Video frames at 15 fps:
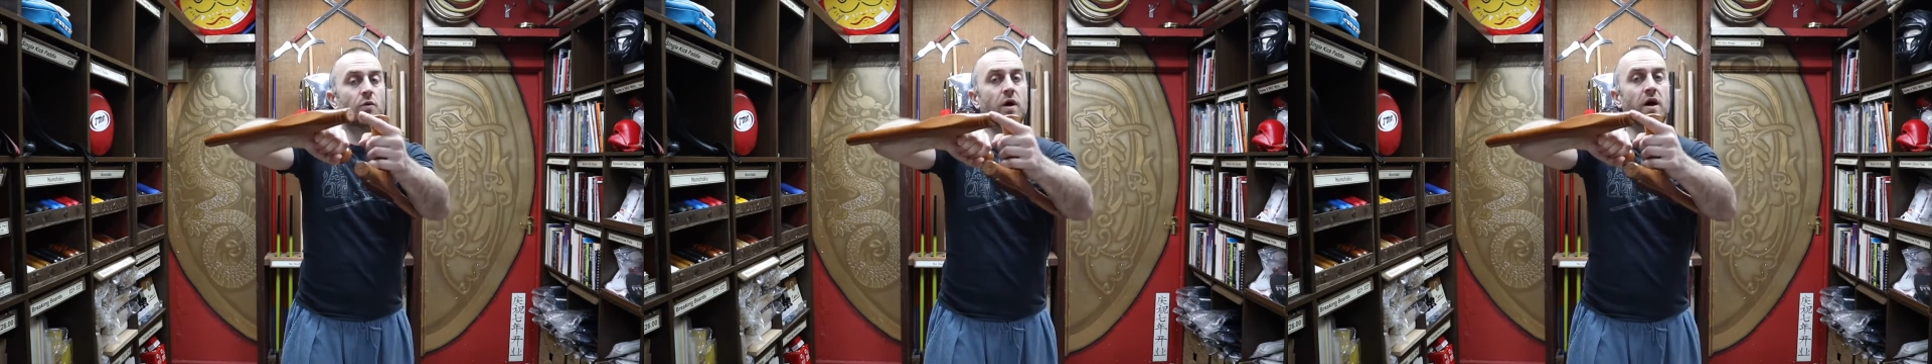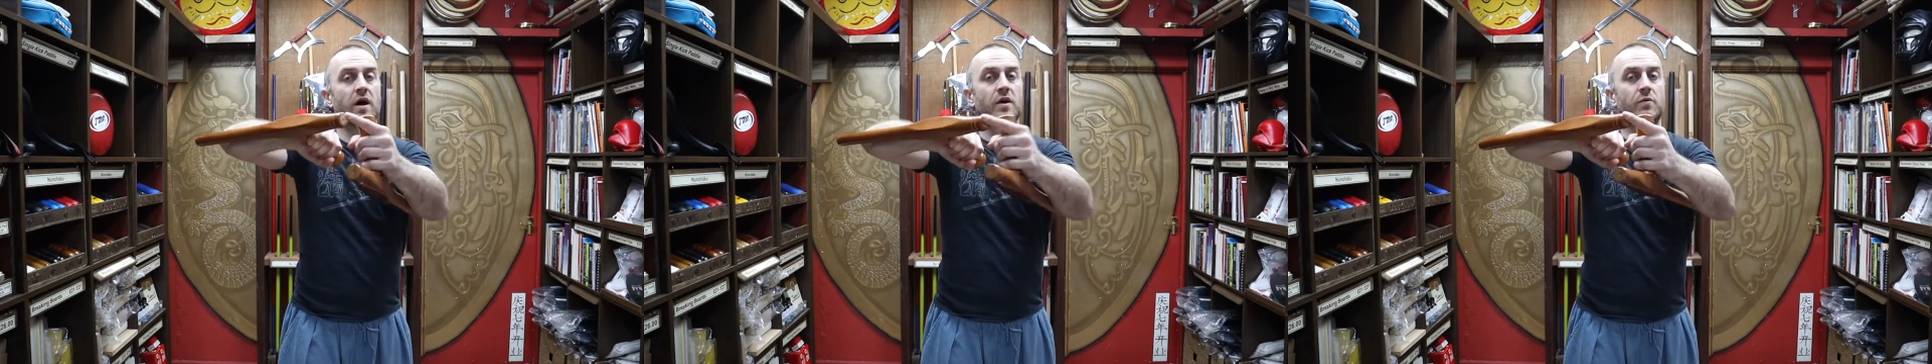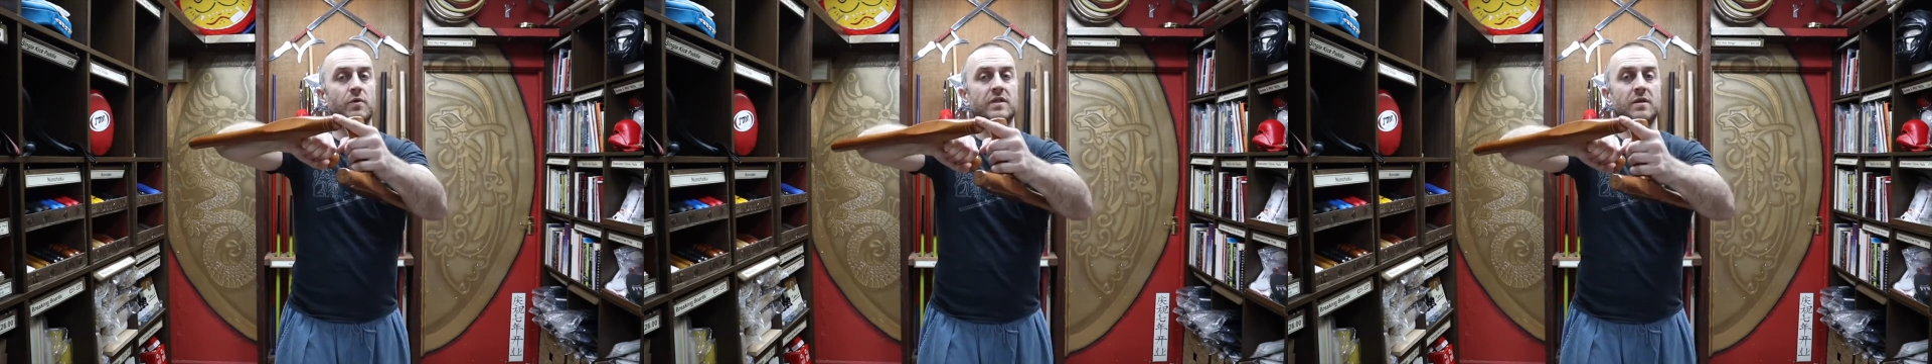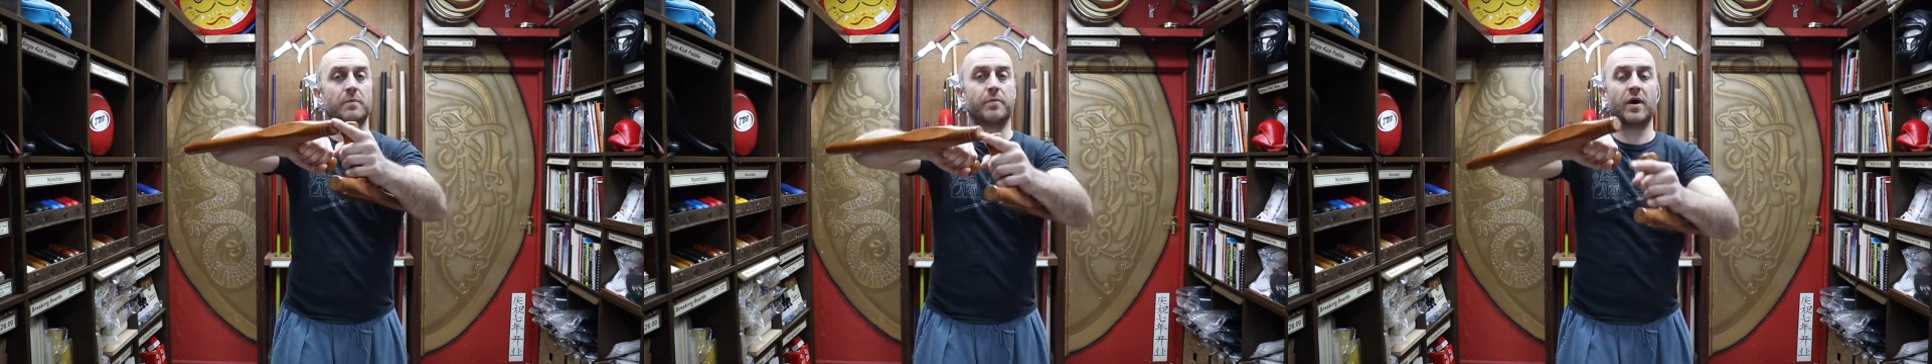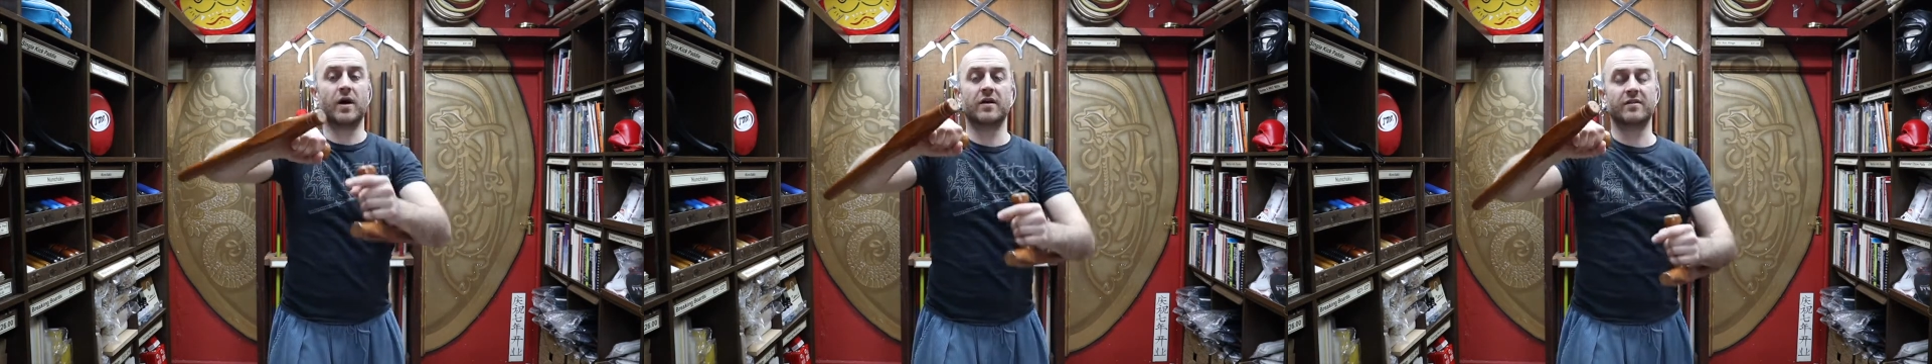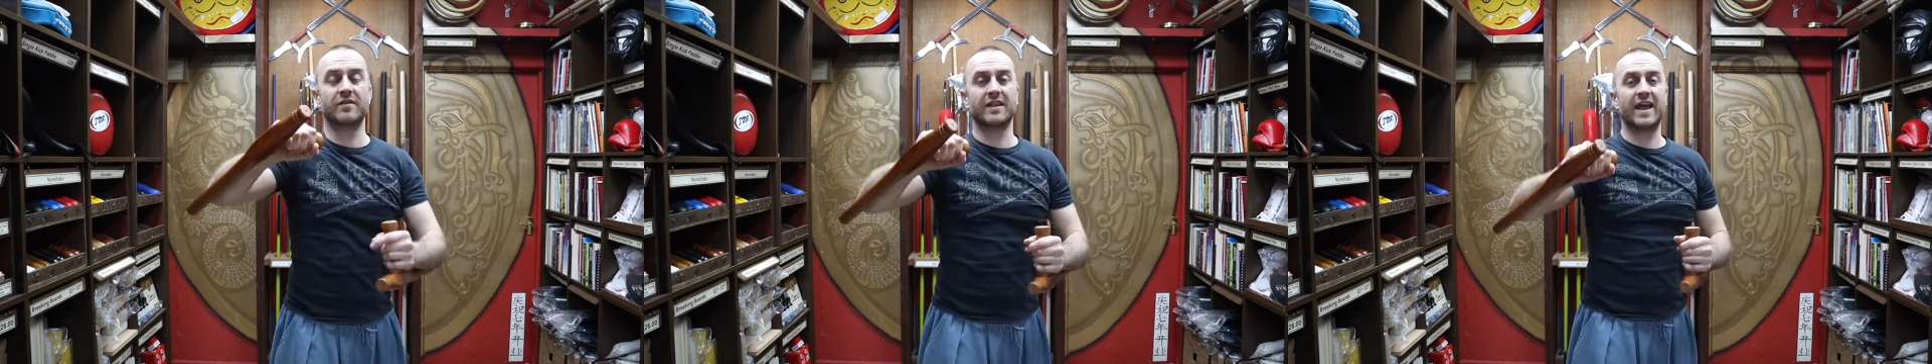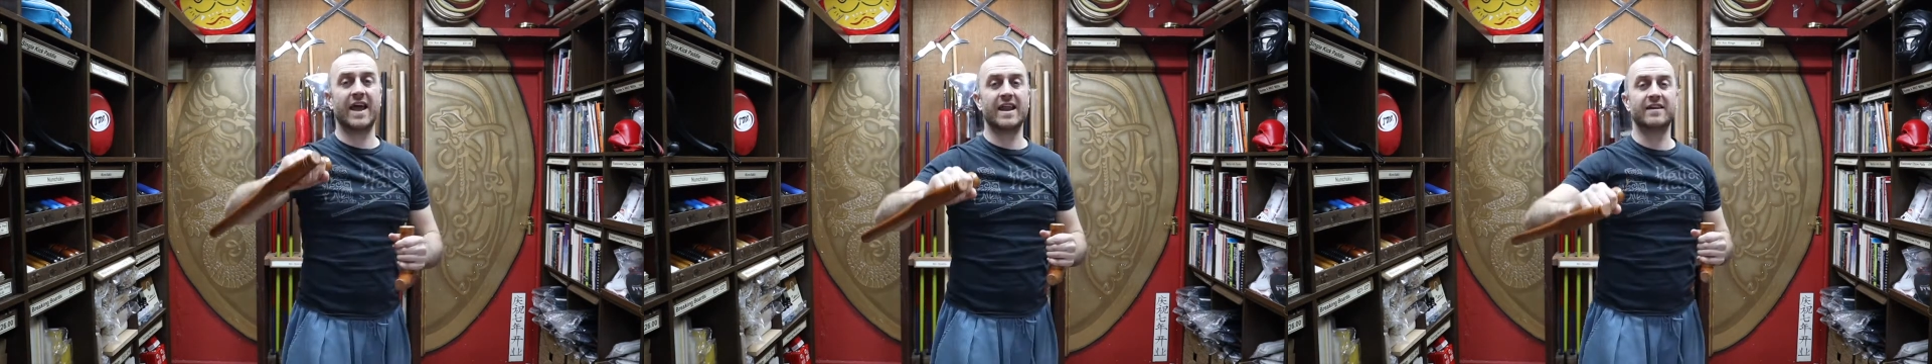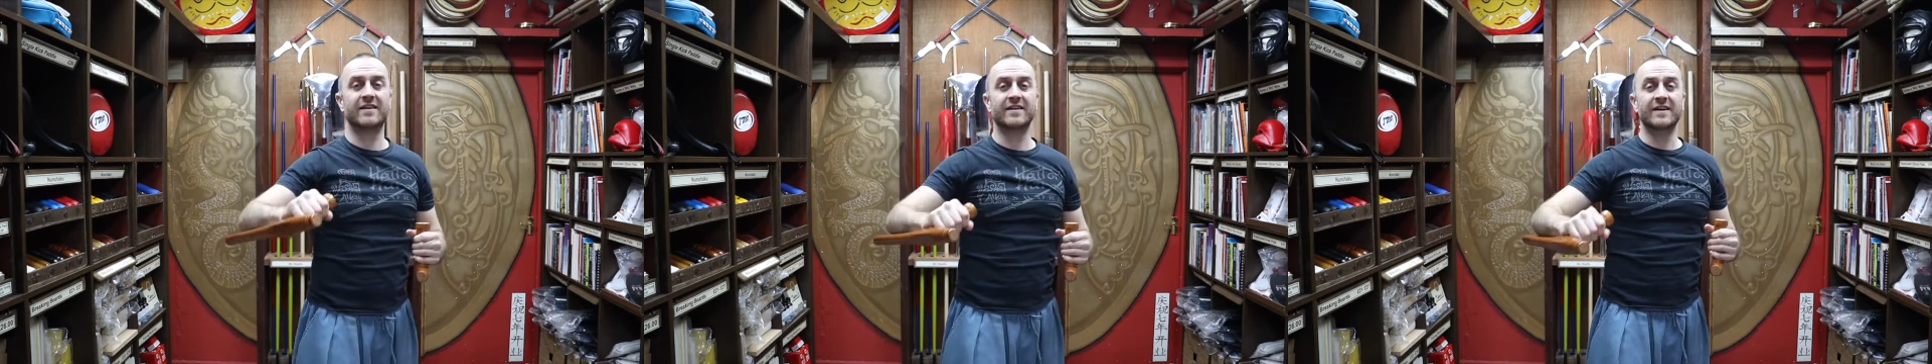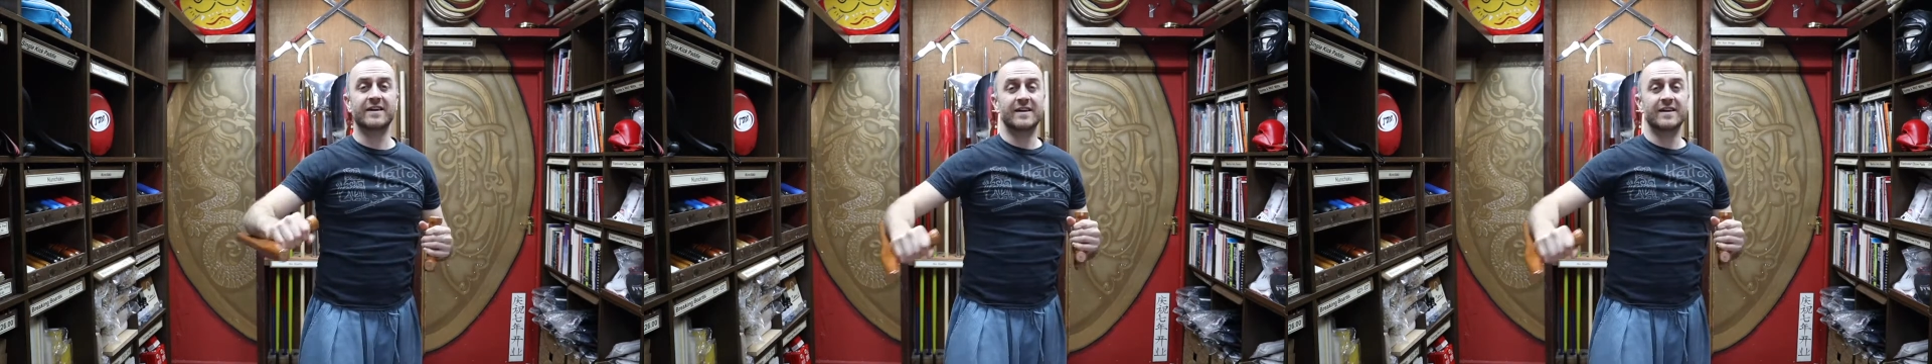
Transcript: work with the butt on the end.